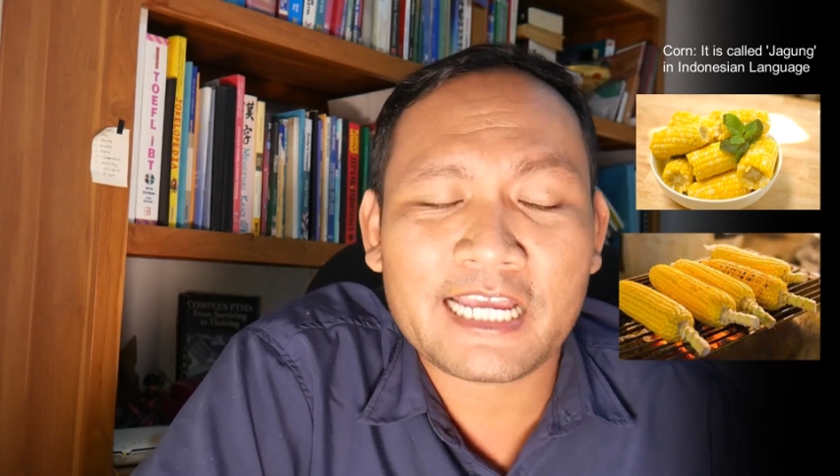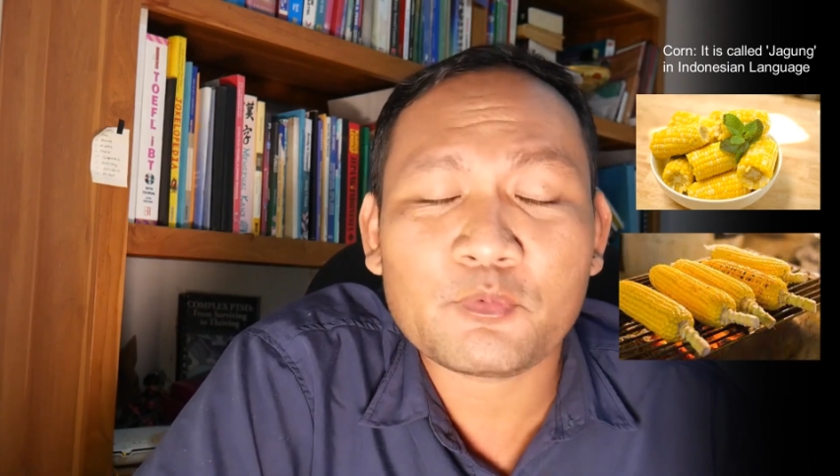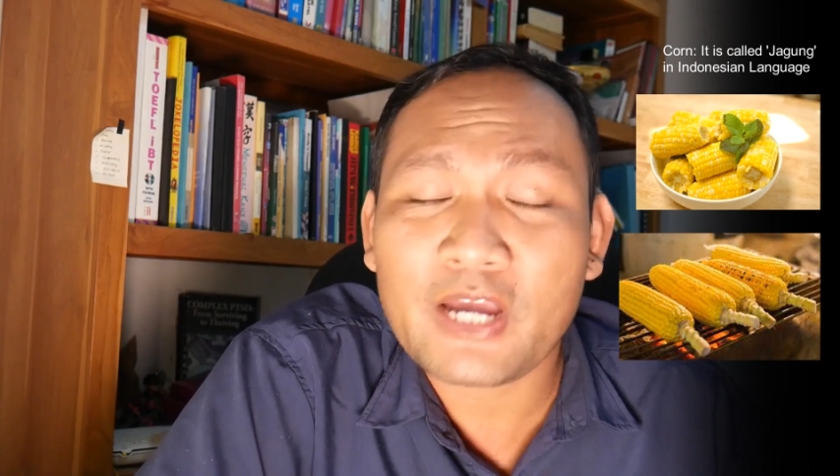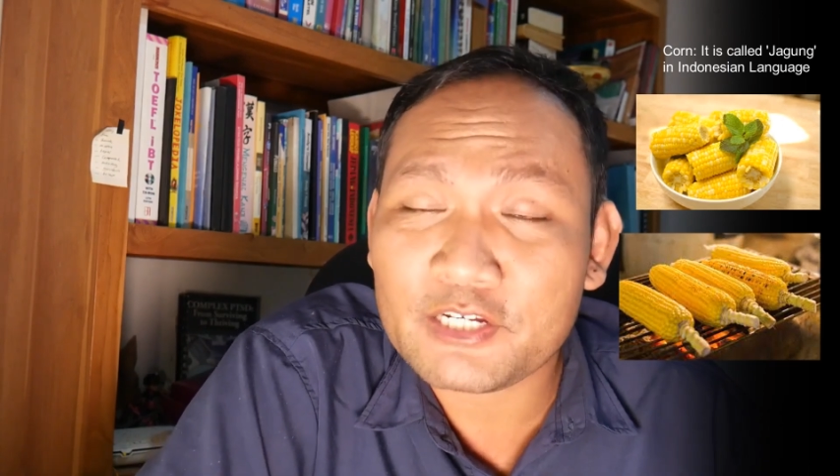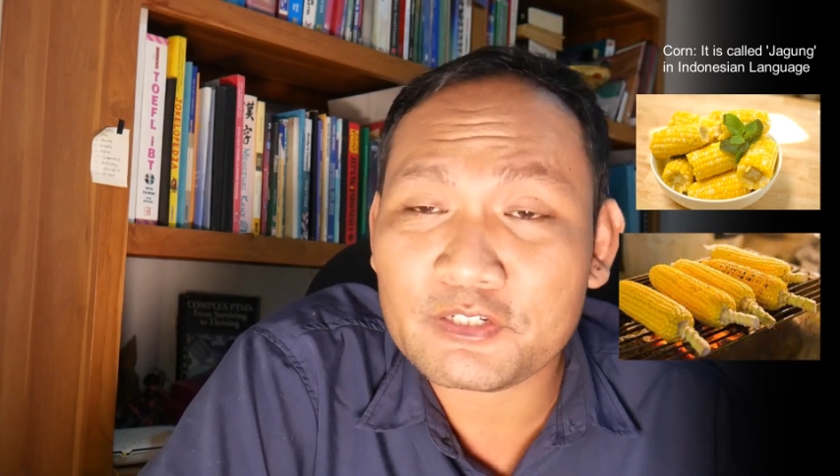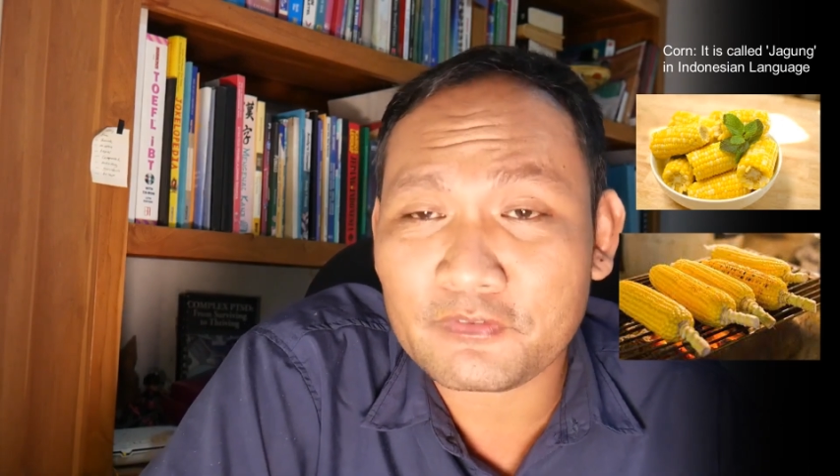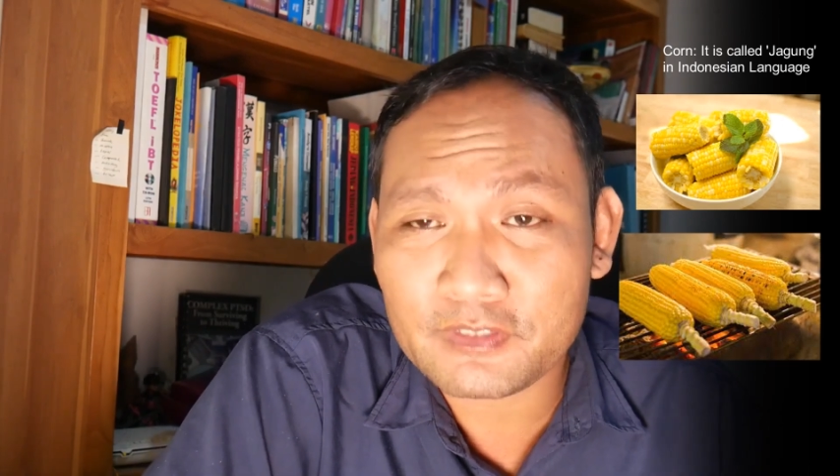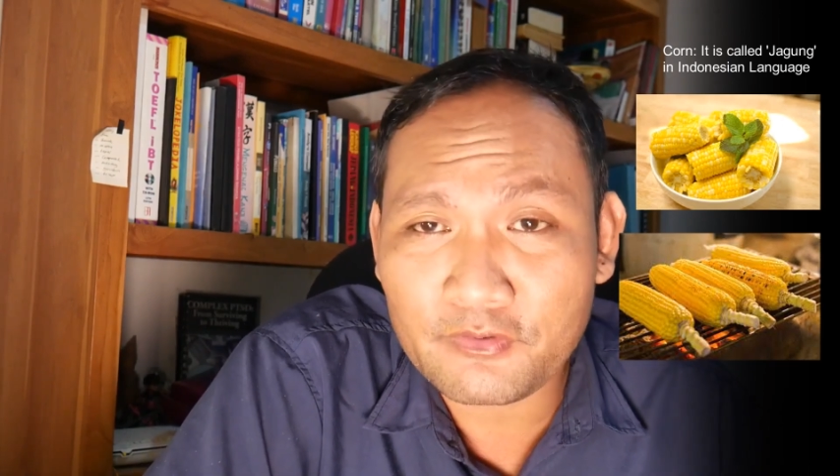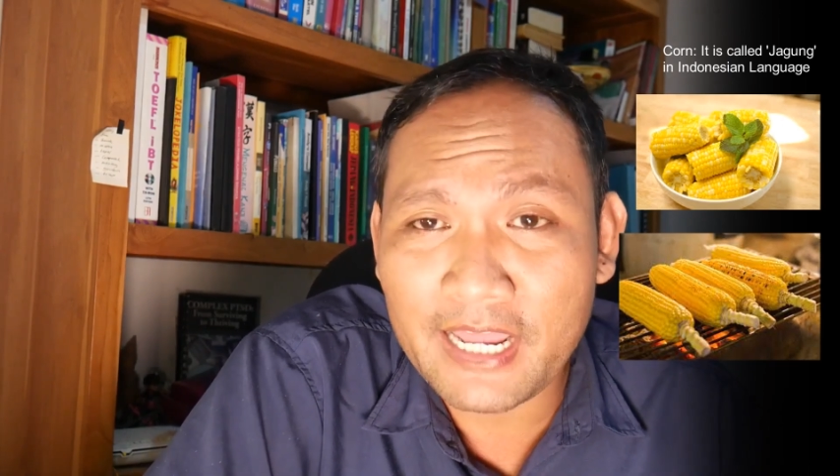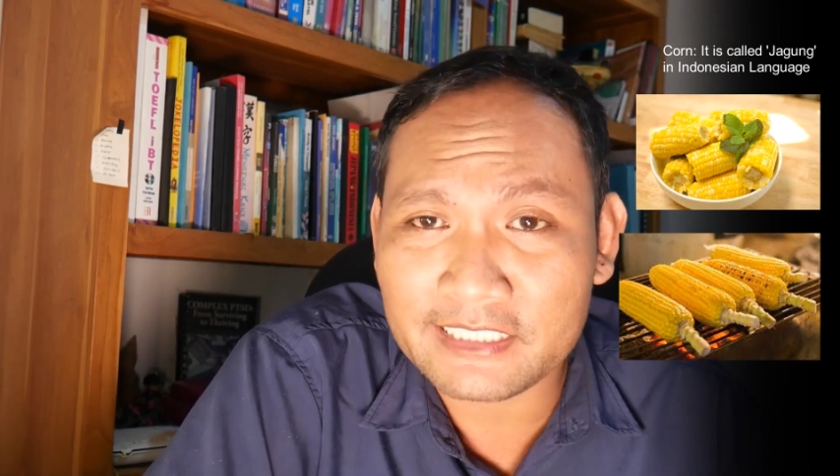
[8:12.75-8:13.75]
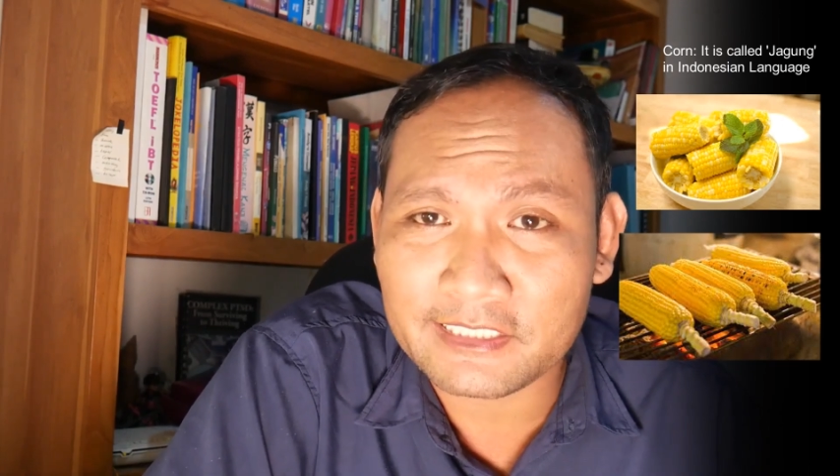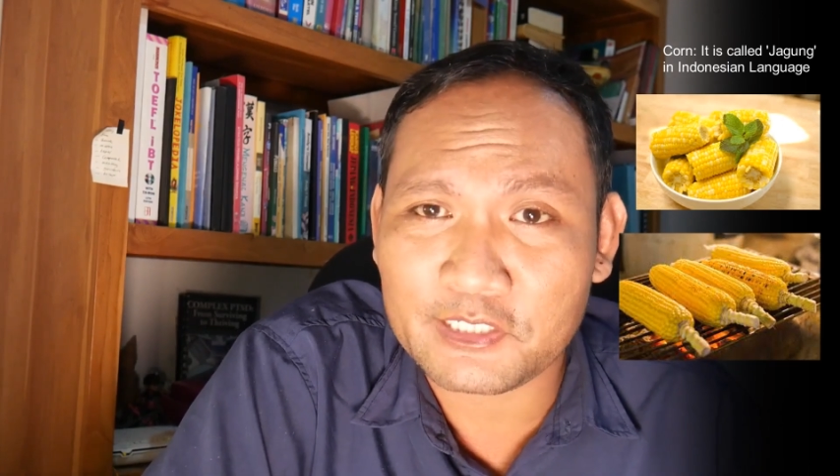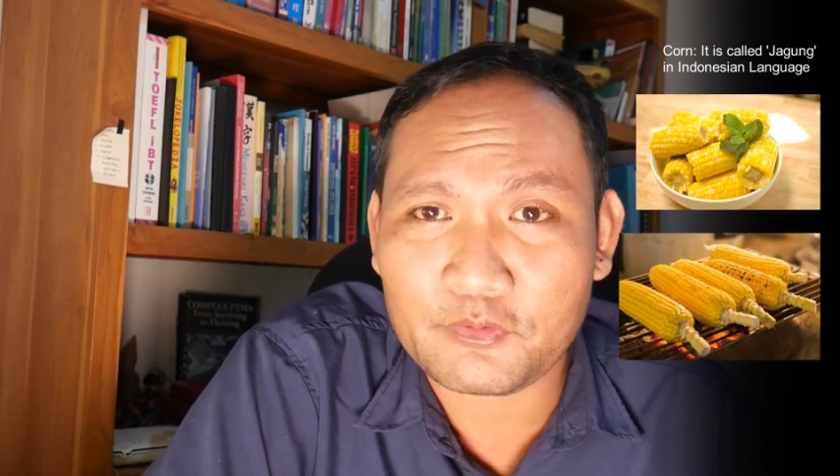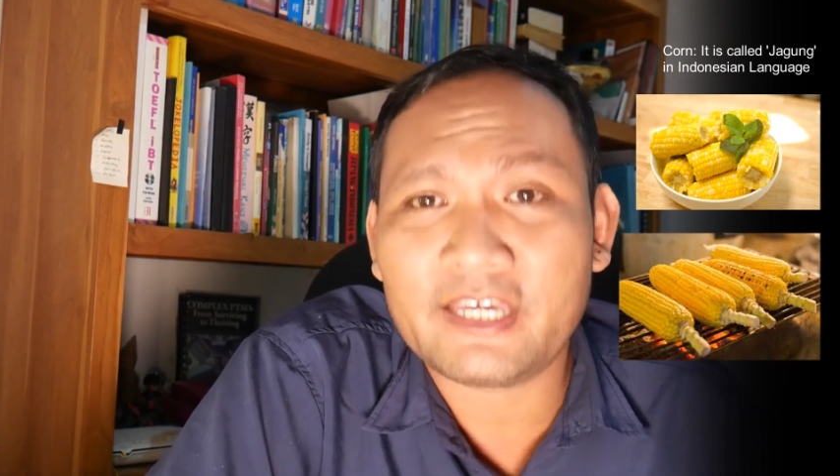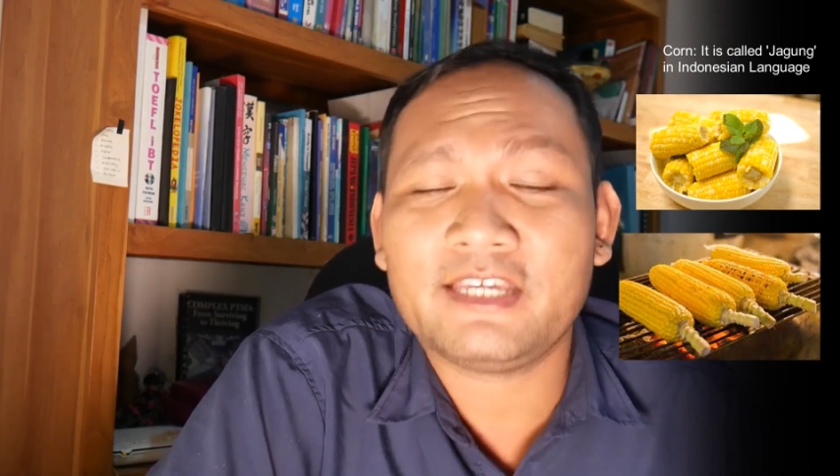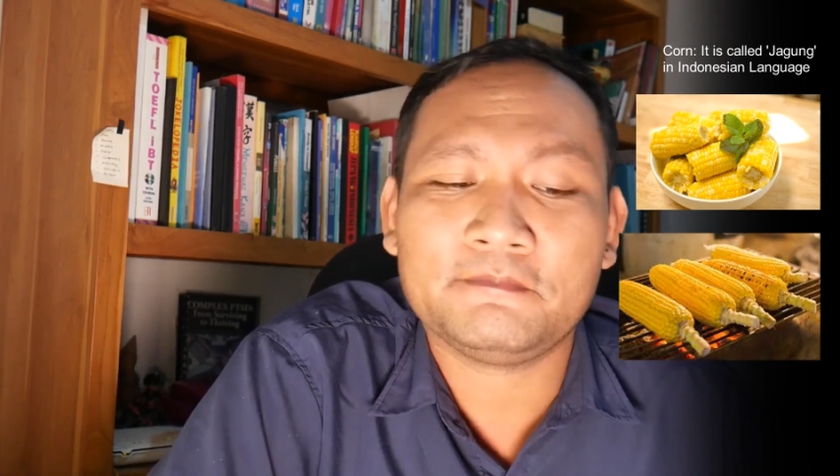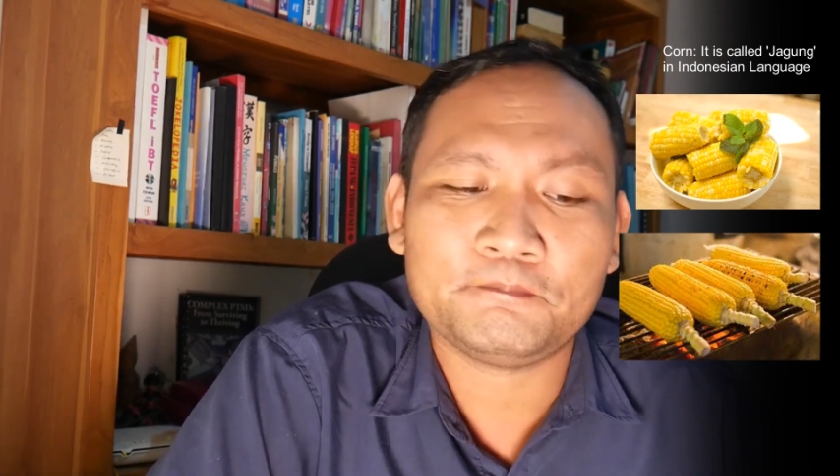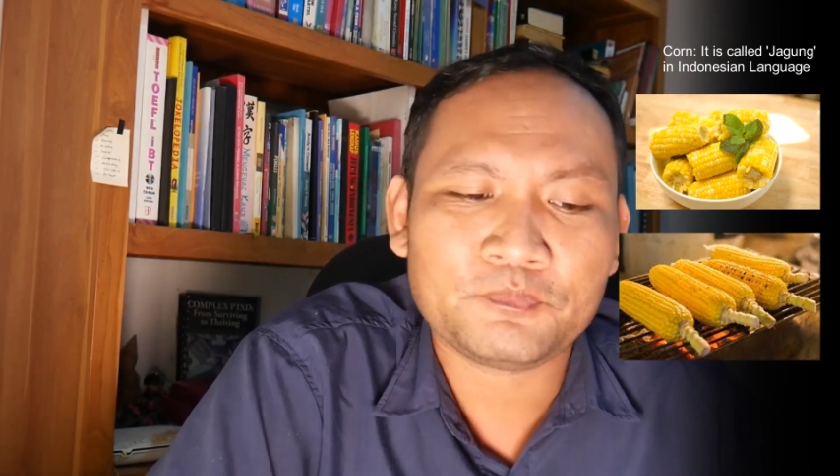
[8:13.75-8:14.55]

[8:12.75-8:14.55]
carbohydrate from the rice anyway,